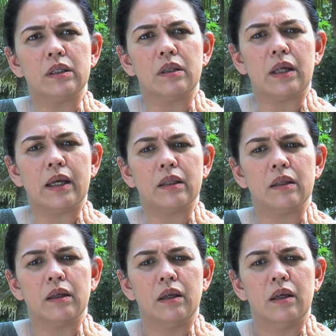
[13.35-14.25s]
that
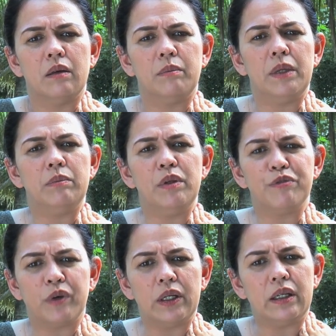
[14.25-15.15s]
made me
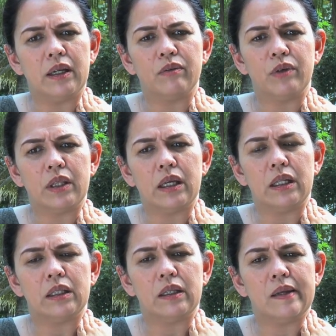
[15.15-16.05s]
fall in love with it.